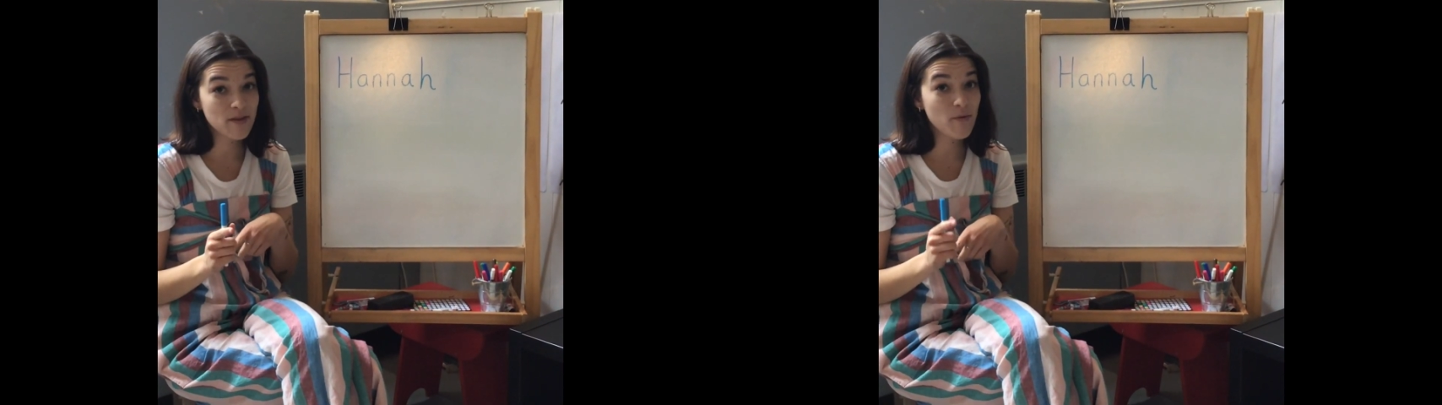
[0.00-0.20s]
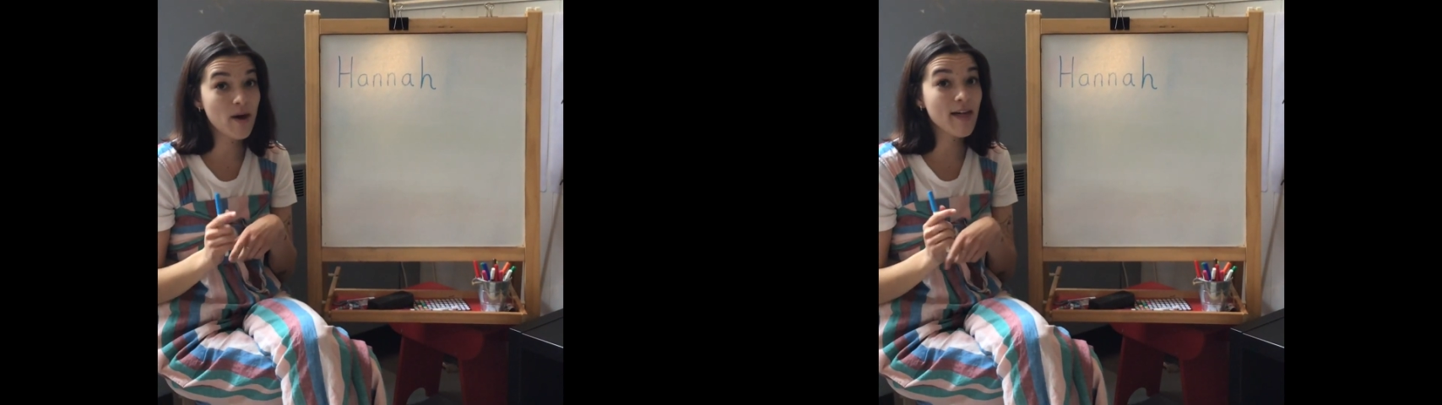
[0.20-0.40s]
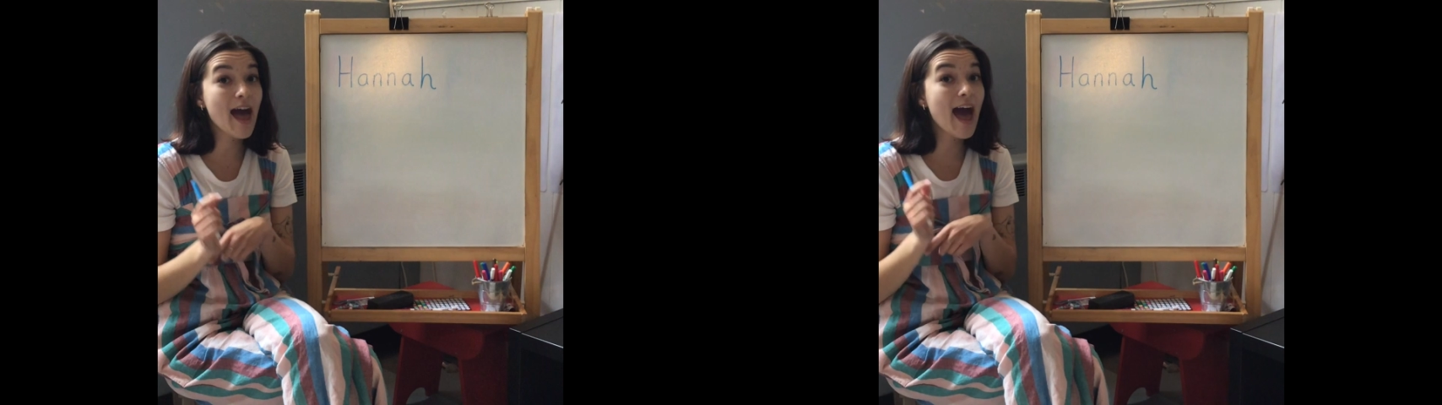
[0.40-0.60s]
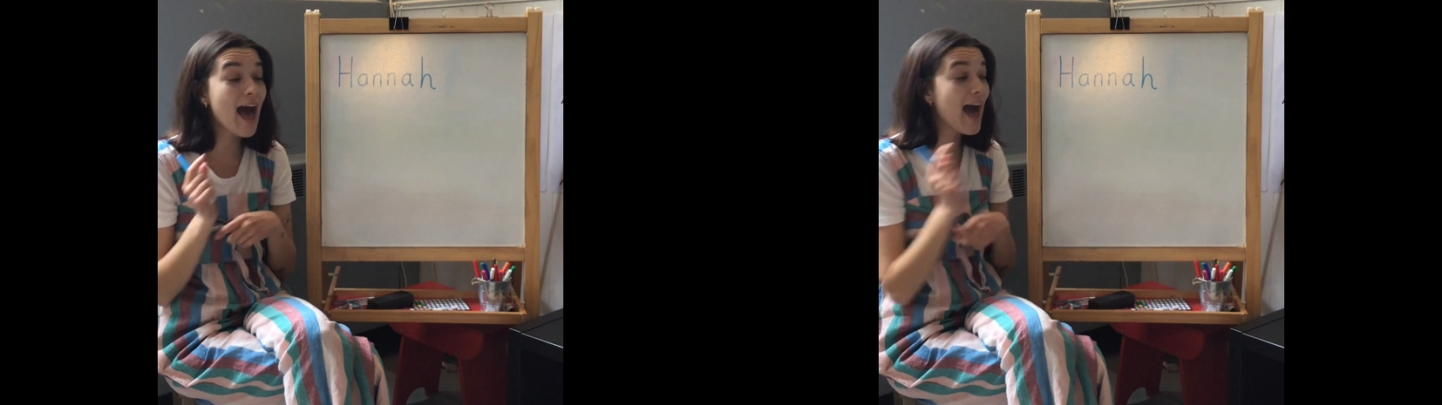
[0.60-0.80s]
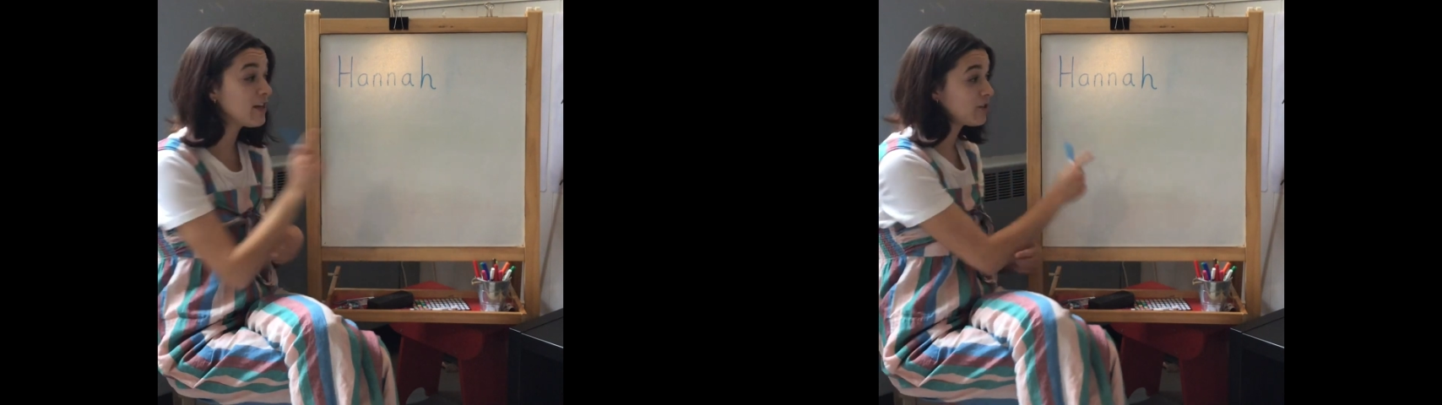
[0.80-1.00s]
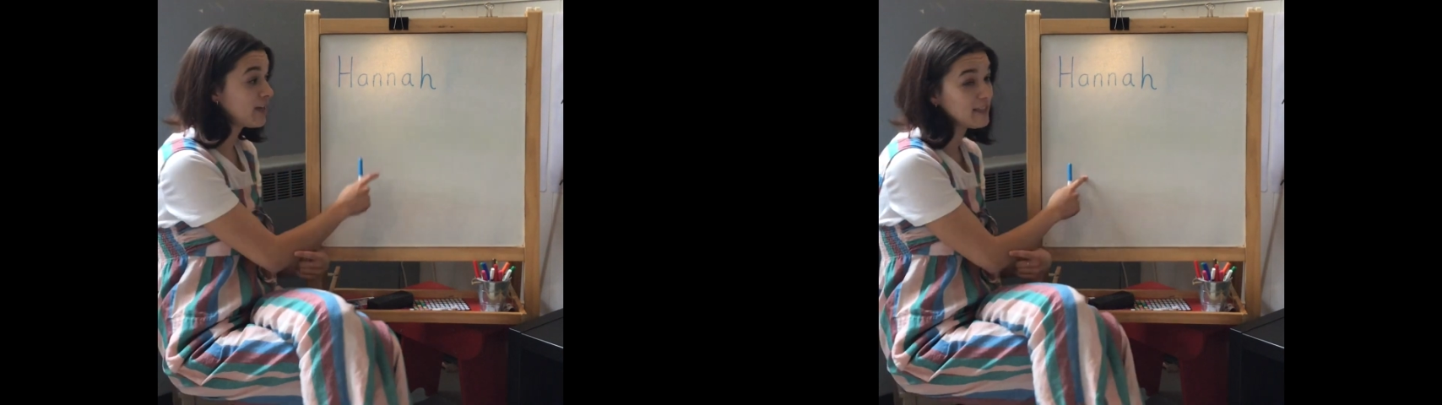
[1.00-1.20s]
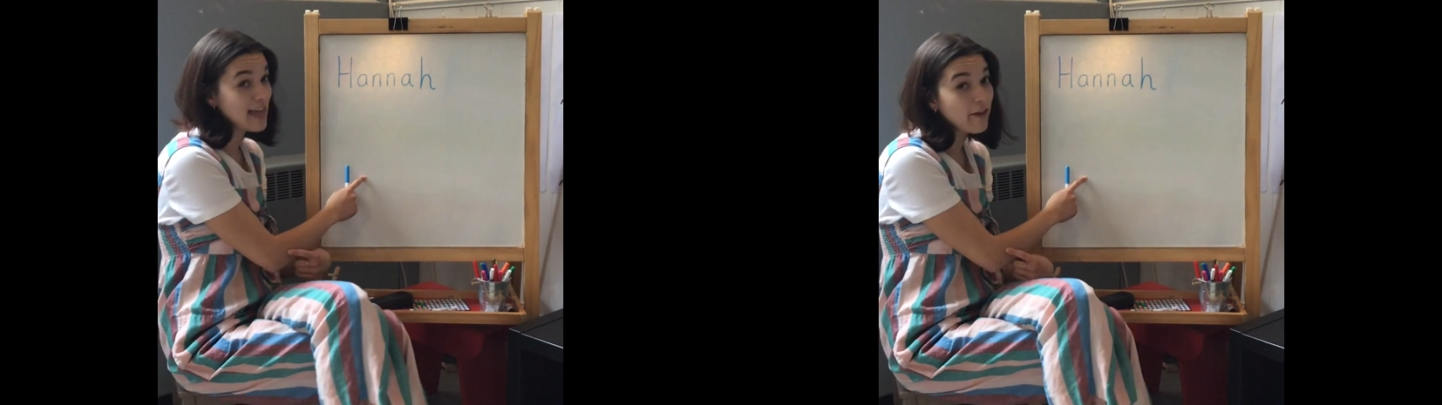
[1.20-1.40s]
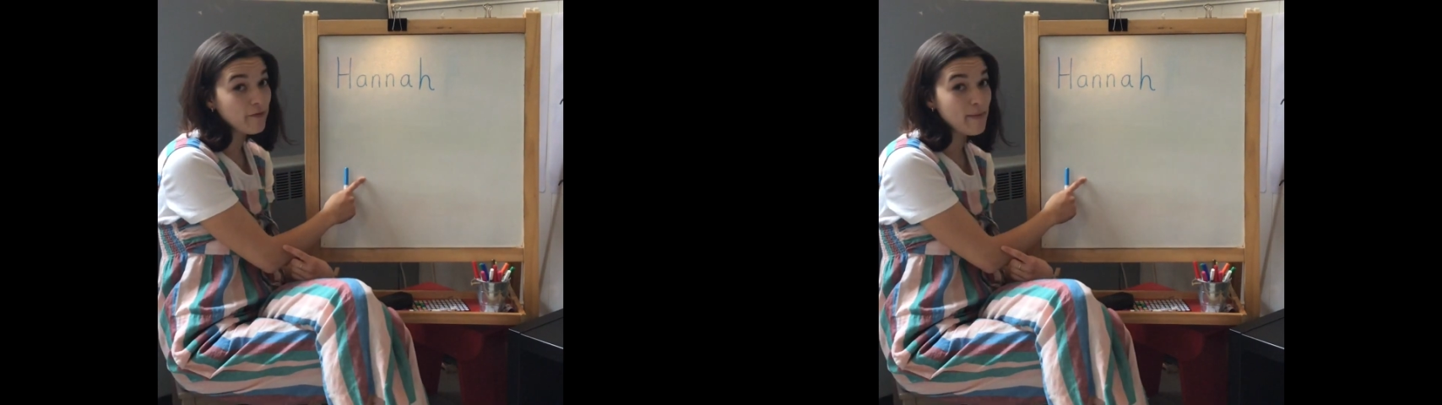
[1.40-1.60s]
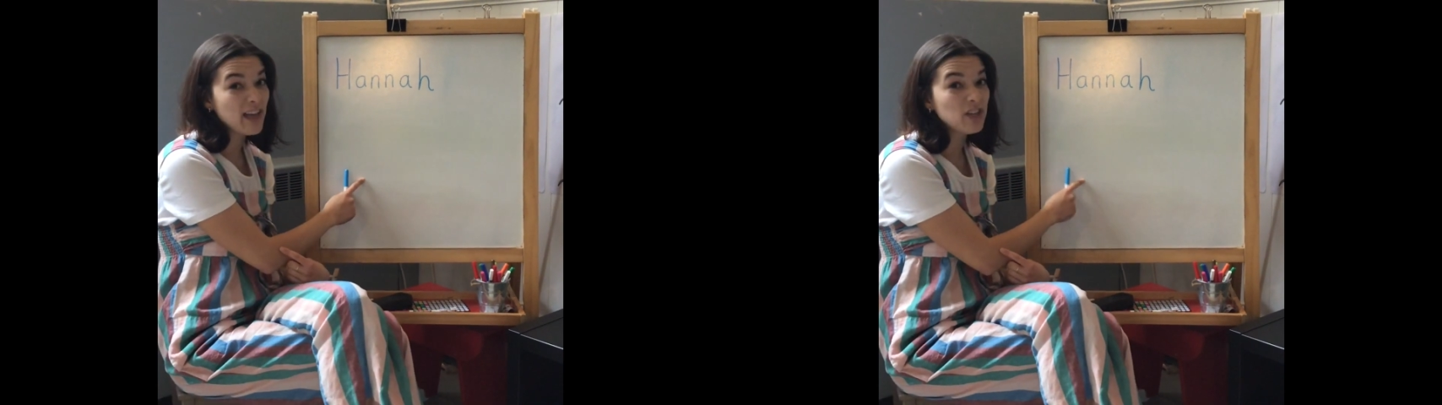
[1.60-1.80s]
while I trace the alphabet,